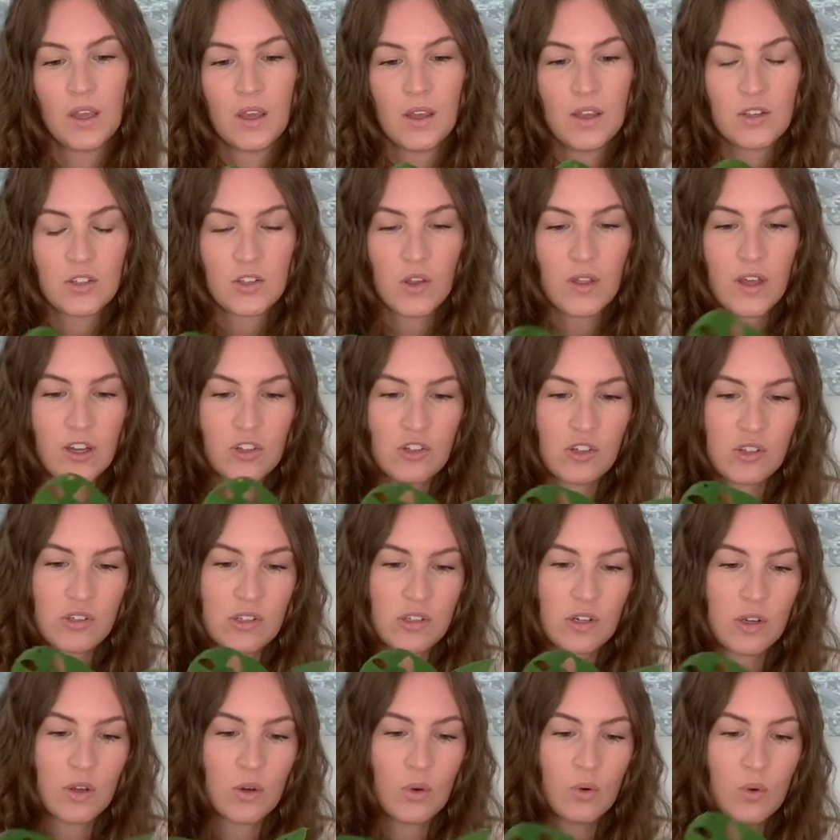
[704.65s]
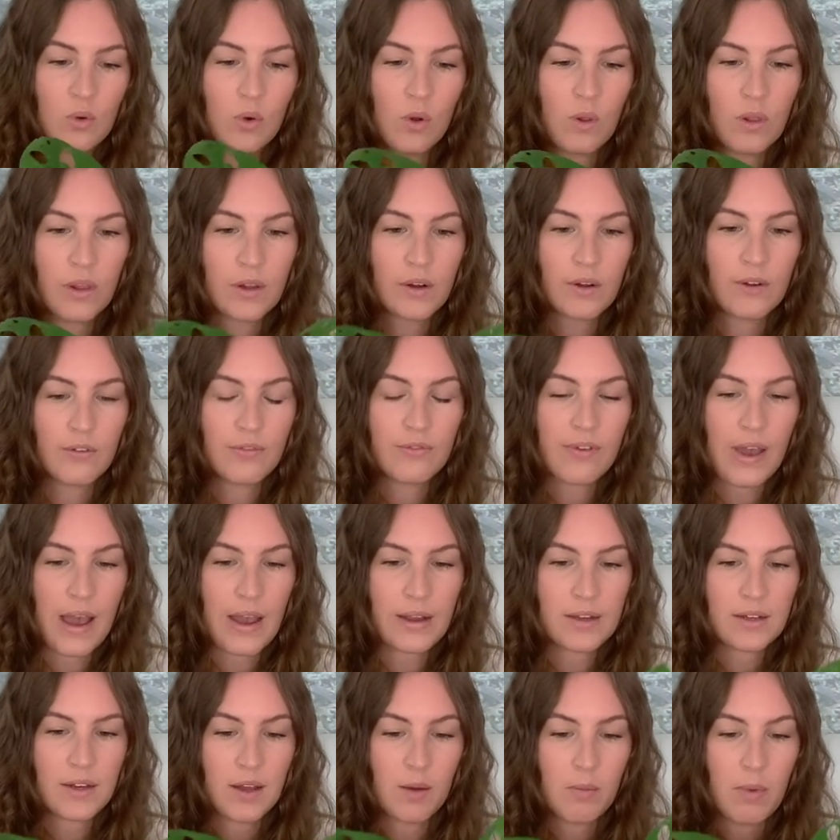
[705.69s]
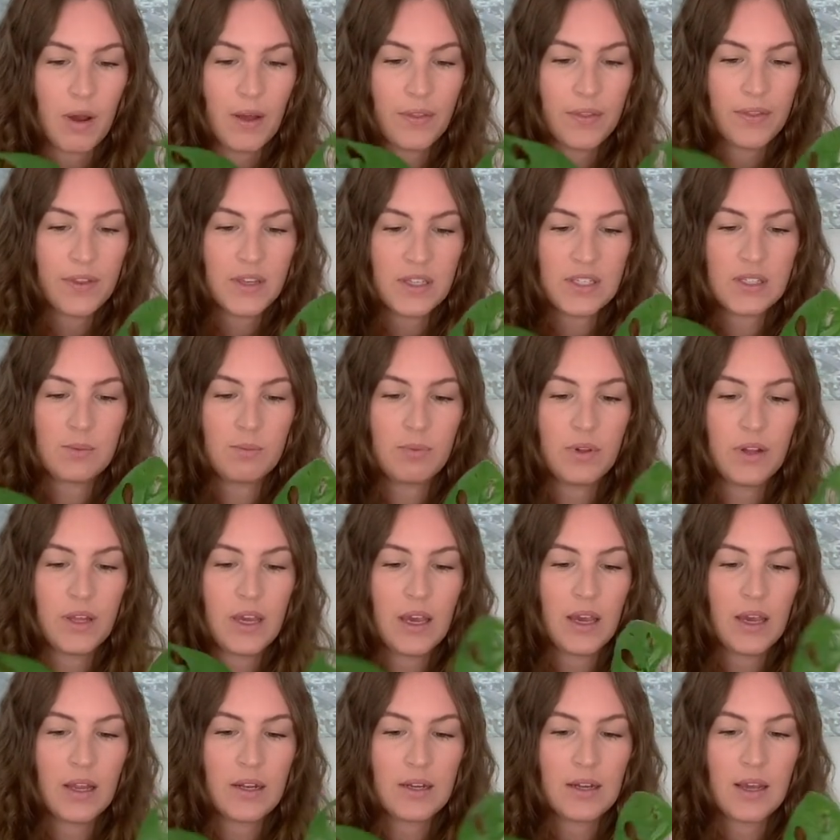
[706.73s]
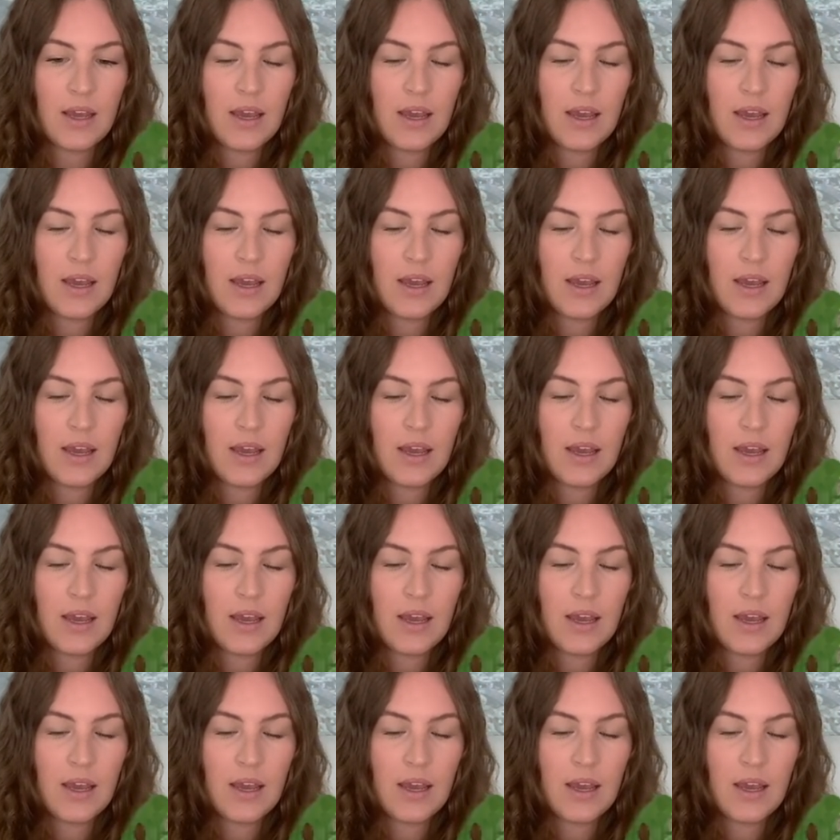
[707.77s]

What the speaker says: So that's just a cool little fact about this plant.